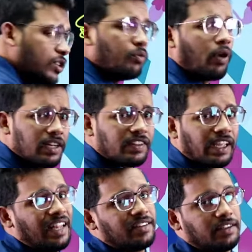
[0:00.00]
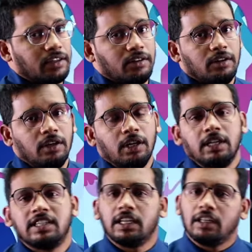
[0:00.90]
Actually, what is cancer?
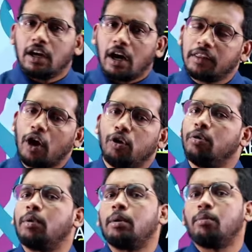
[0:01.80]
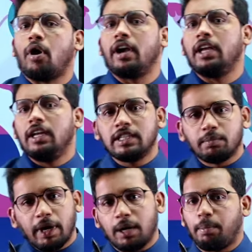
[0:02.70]
See, the human body
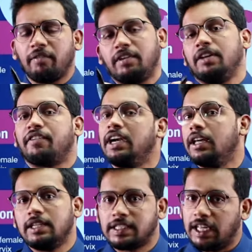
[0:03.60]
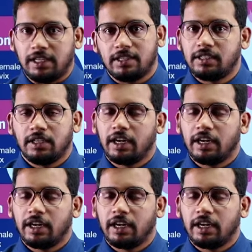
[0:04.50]
is made up of different cells,